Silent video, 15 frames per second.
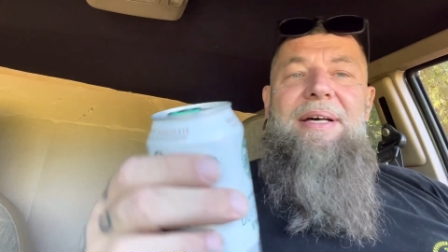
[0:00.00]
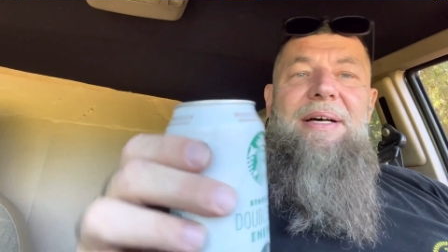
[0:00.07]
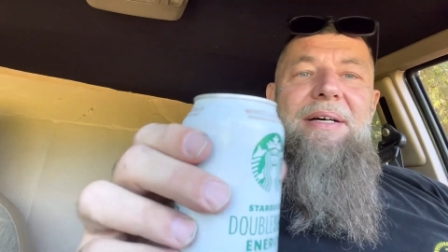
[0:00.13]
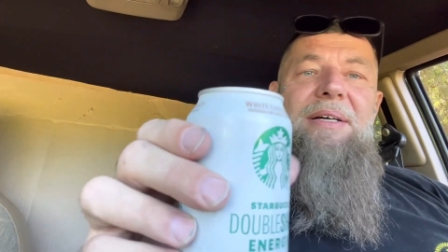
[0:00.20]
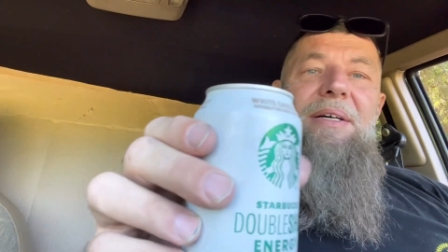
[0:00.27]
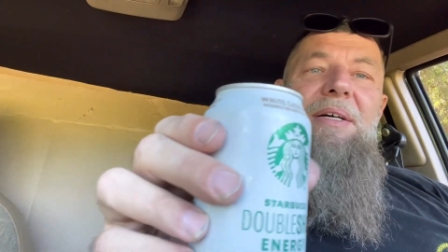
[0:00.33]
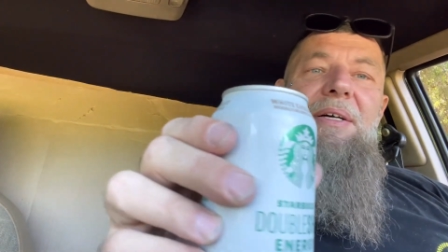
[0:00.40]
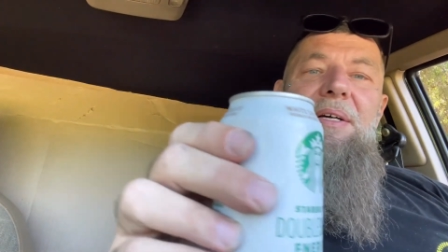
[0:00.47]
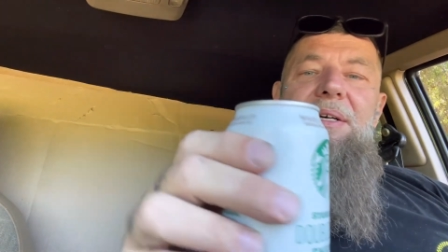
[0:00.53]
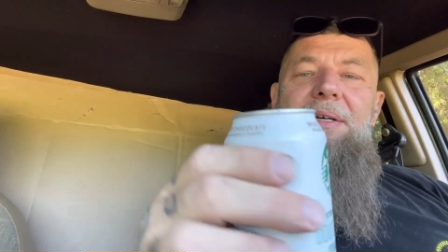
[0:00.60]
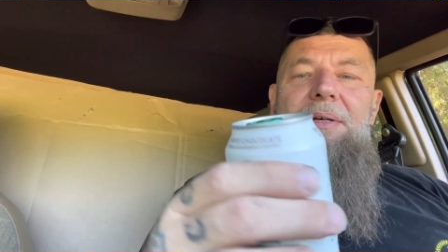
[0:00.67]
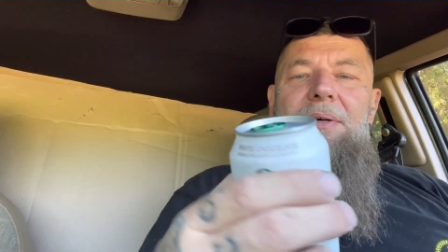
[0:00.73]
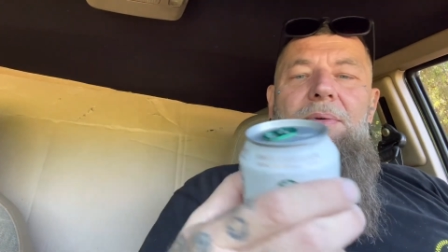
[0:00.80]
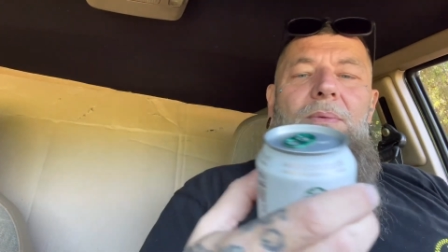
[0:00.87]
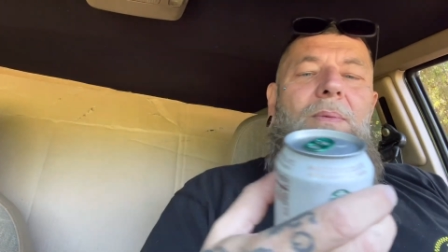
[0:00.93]
Uh,
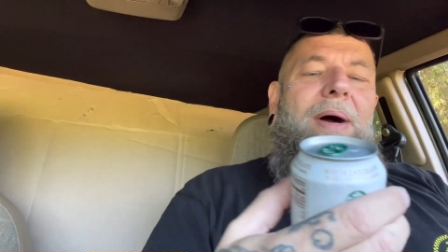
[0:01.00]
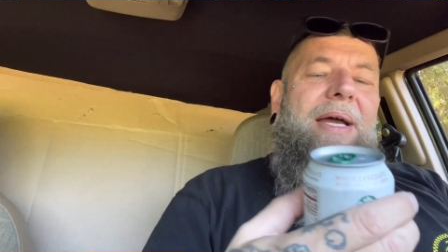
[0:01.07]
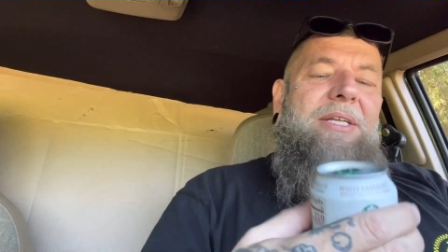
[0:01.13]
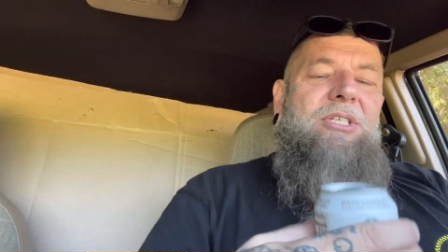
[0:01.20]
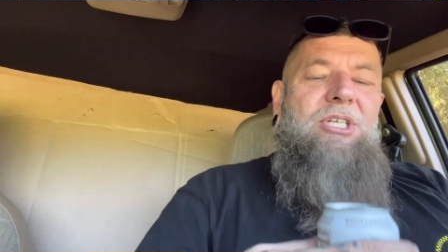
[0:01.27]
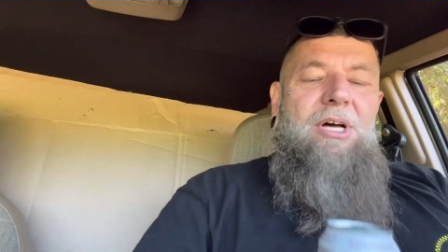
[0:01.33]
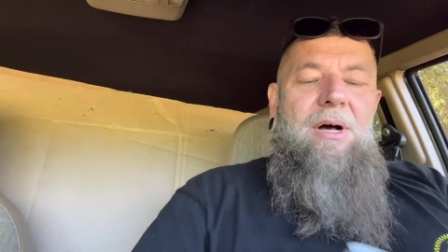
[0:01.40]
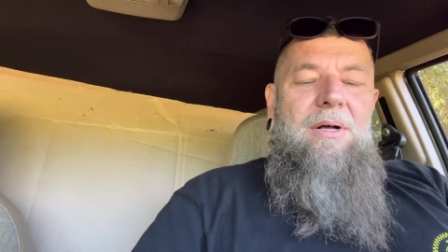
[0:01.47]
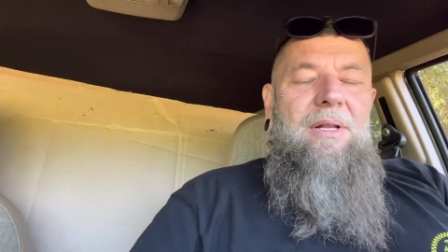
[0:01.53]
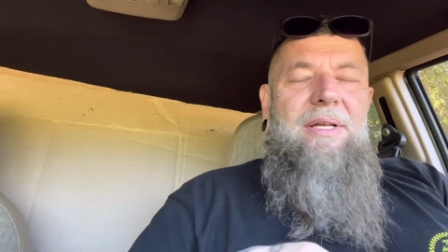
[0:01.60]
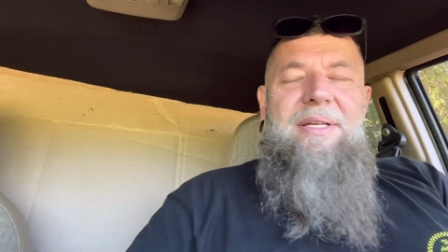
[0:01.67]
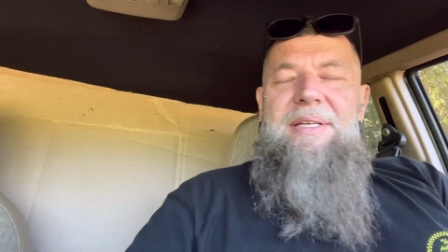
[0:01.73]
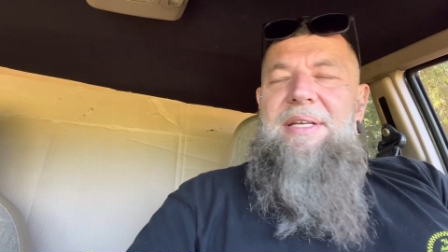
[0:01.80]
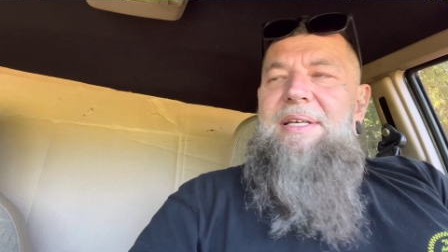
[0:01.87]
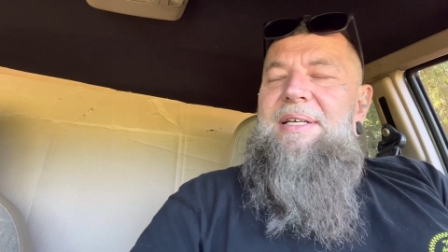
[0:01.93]
white
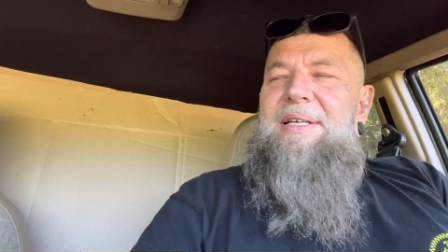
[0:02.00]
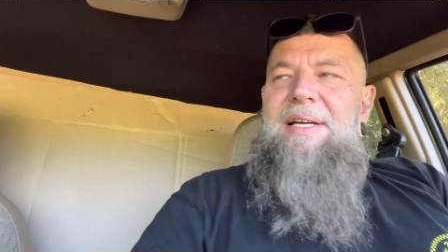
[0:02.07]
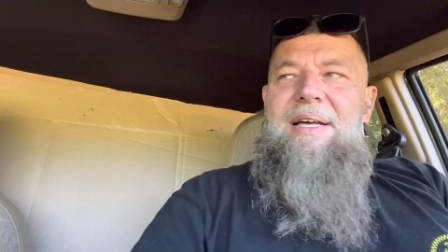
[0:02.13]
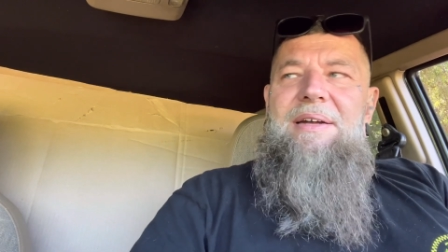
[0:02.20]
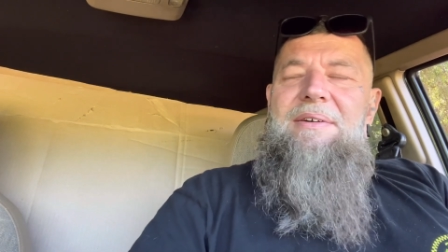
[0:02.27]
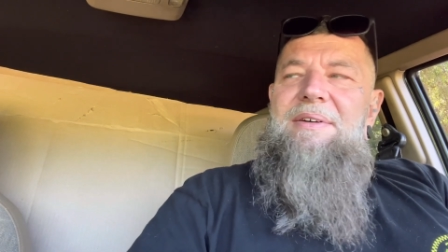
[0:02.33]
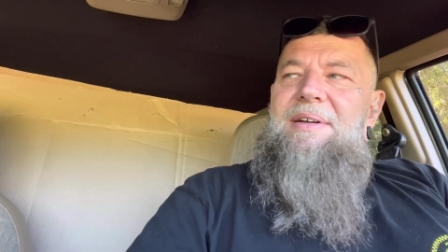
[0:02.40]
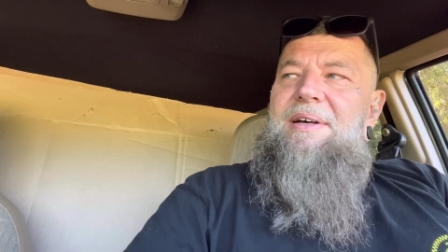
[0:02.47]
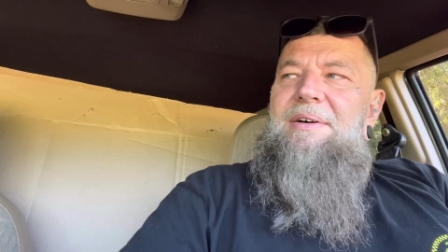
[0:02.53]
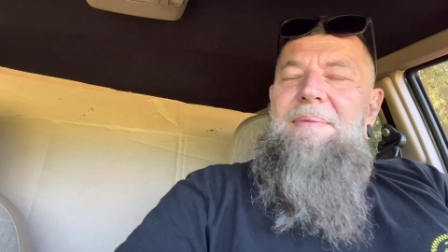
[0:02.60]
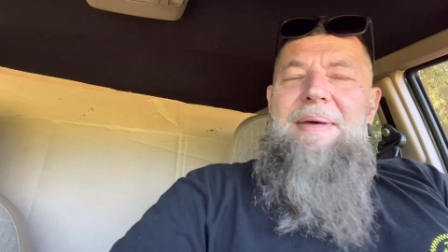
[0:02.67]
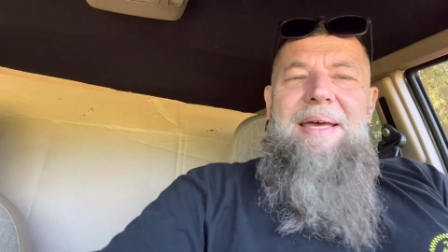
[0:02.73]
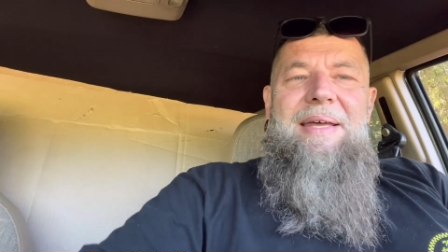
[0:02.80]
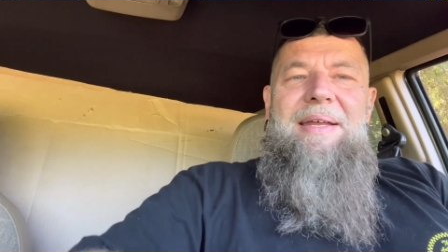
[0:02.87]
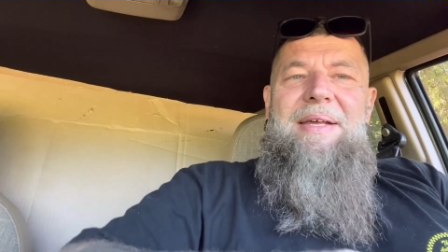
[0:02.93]
chocolate. I don't know,
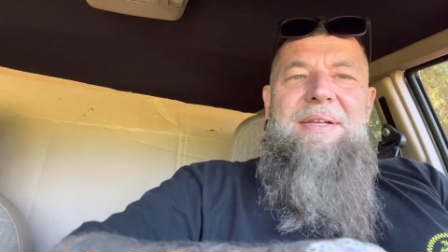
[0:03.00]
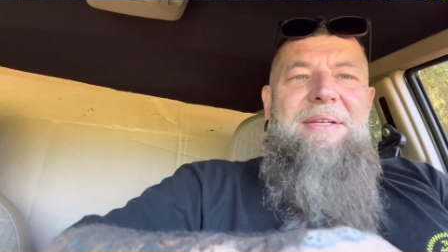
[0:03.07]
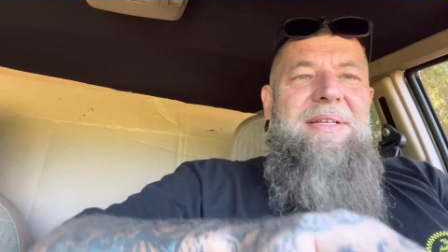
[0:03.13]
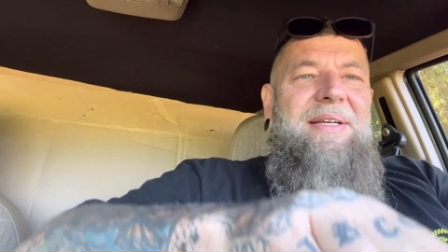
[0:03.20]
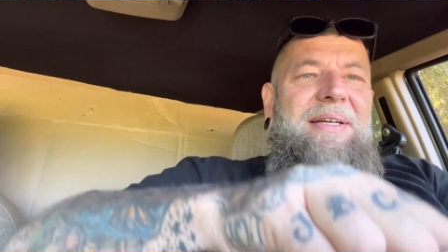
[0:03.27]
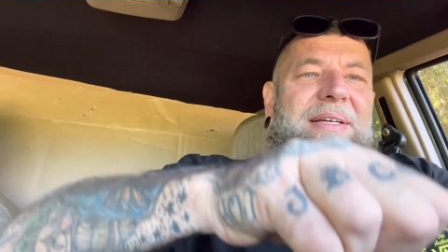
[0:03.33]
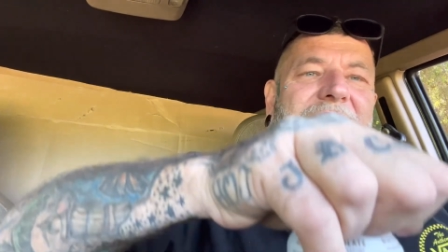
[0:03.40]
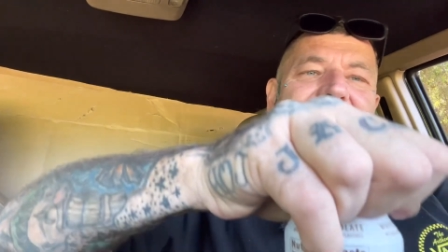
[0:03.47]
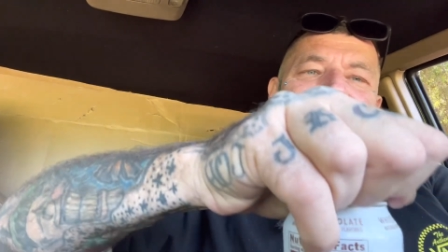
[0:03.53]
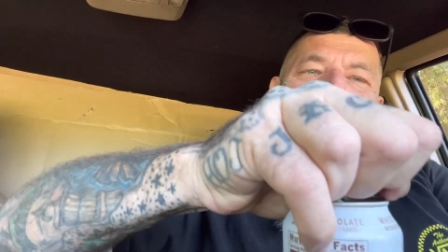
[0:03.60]
man. It,